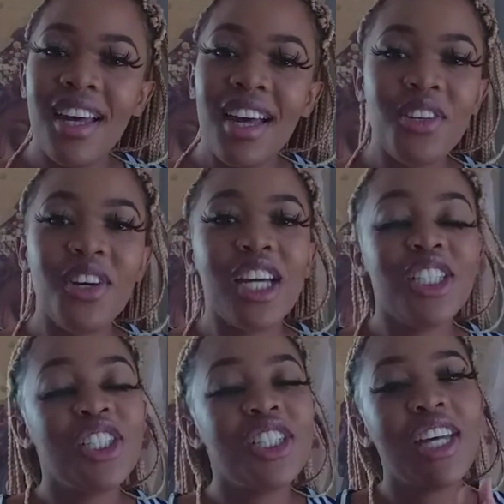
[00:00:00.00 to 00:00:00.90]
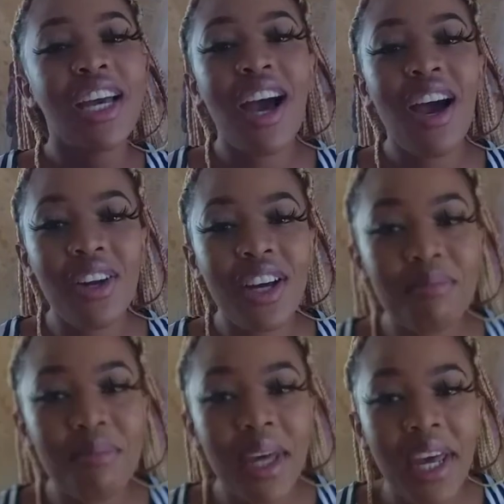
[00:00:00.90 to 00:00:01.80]
You guys should check out her
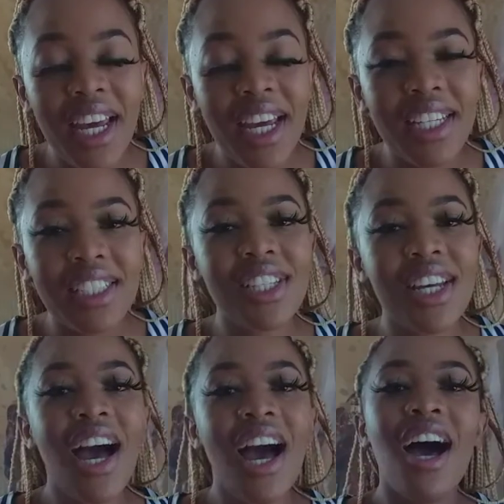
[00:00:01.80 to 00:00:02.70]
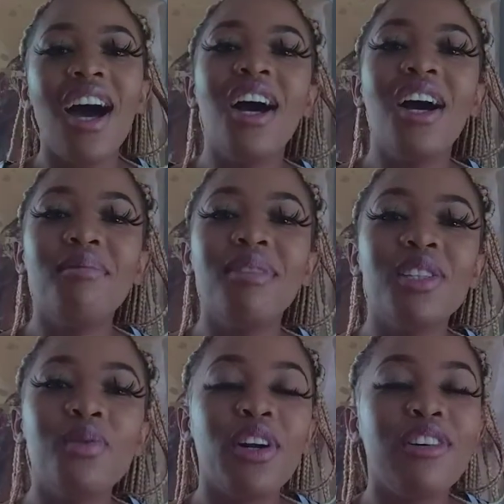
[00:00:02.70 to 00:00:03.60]
page. There's
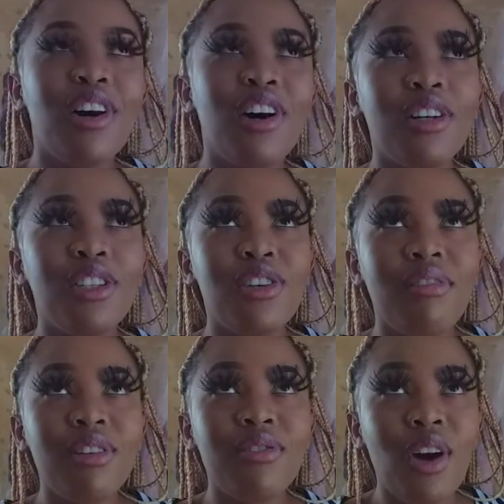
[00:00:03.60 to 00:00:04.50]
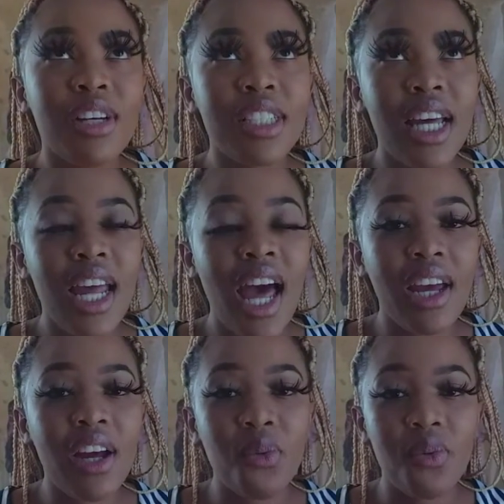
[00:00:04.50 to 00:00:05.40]
one of her travel vlogs that I
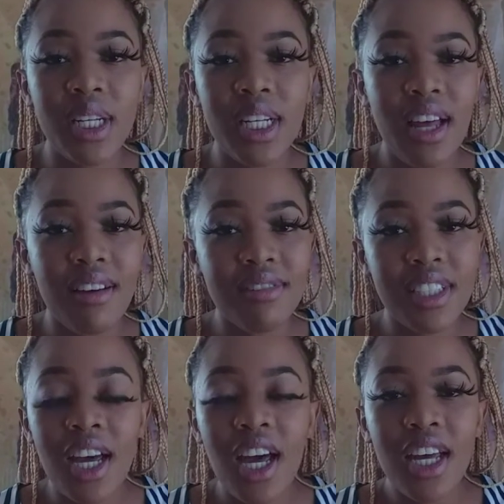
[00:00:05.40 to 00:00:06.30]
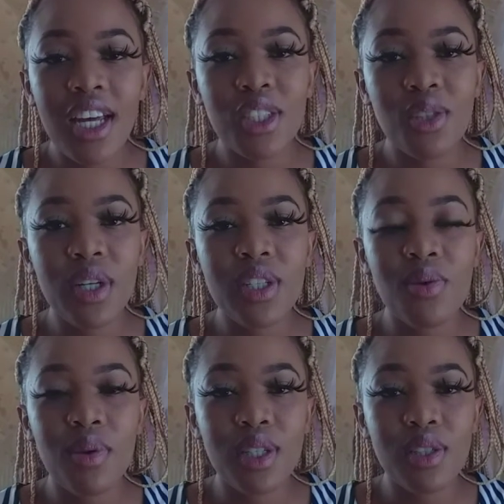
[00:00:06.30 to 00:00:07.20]
really loved. It's when she
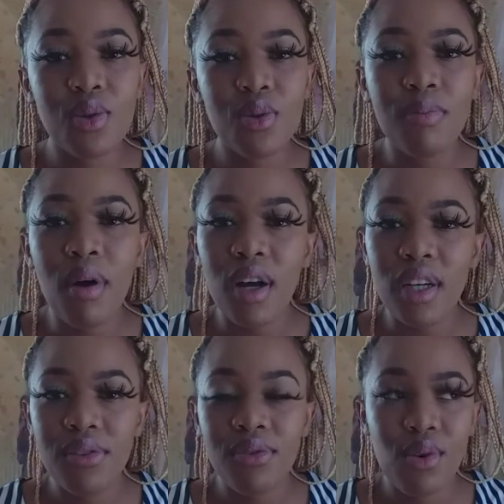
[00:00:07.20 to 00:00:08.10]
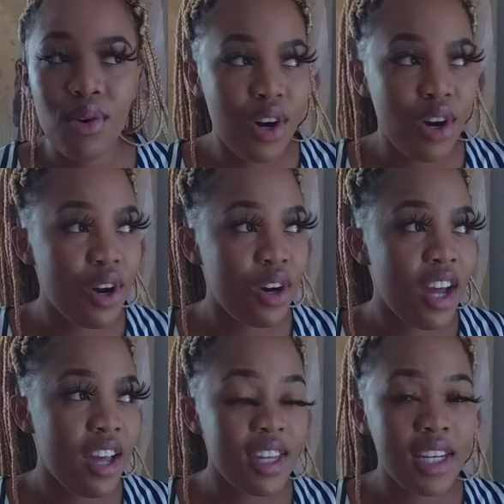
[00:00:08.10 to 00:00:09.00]
went to Bali for her,
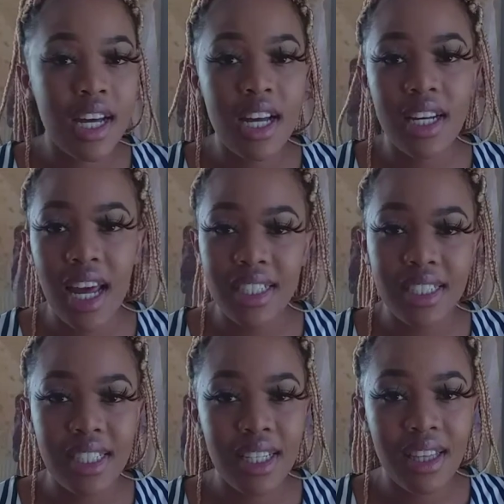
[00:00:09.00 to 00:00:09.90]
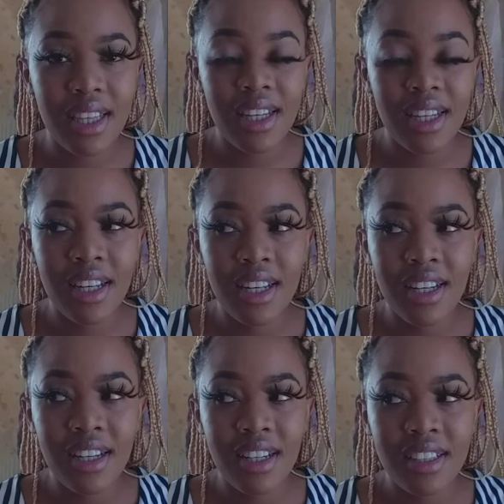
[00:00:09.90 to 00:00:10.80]
I think her 19th,
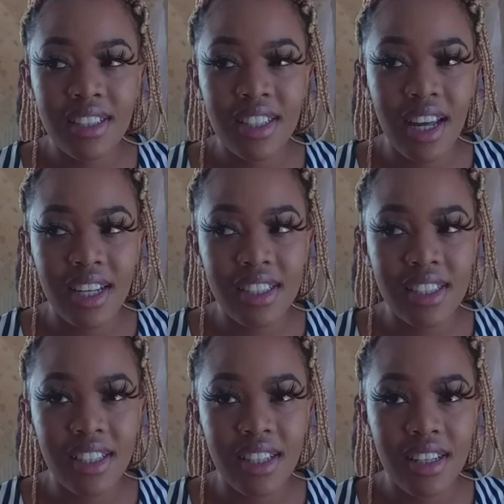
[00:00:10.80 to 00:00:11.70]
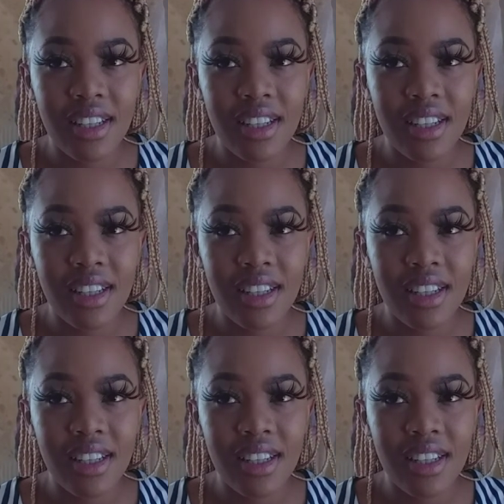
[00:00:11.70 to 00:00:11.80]
is it 19th?